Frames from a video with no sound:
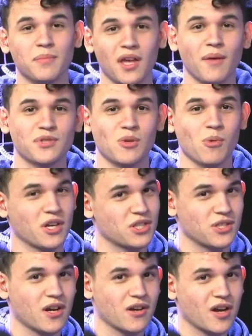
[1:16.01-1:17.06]

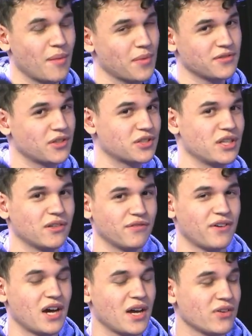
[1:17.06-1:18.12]
PMCWatch.com, they're on Channel
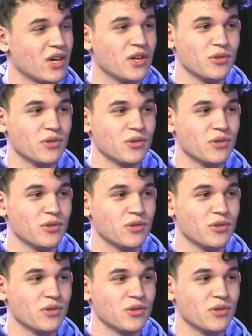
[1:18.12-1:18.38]
5.